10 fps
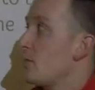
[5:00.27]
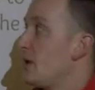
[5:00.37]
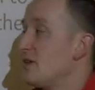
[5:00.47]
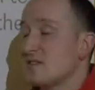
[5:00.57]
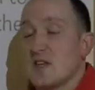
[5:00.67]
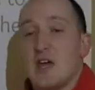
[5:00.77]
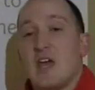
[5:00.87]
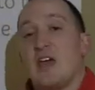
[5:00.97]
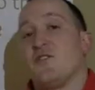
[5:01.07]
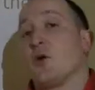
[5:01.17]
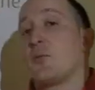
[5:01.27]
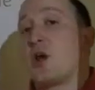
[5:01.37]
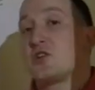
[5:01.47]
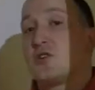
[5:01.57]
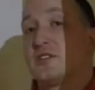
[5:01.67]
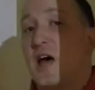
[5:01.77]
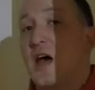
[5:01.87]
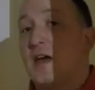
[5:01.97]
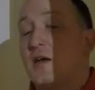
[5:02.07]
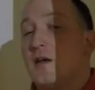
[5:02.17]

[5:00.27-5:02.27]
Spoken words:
it means if your pressure is high,